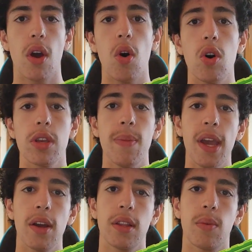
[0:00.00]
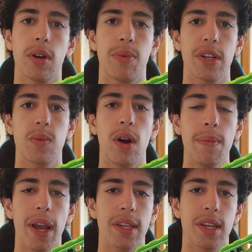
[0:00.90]
Or you may only want to press 1
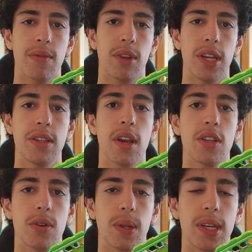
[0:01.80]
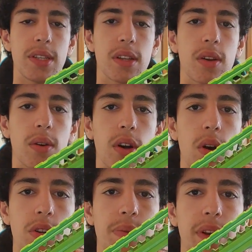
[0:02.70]
magazine release to release the
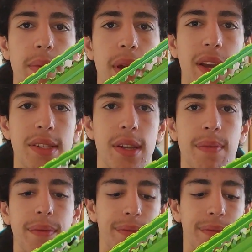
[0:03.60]
corresponding magazine.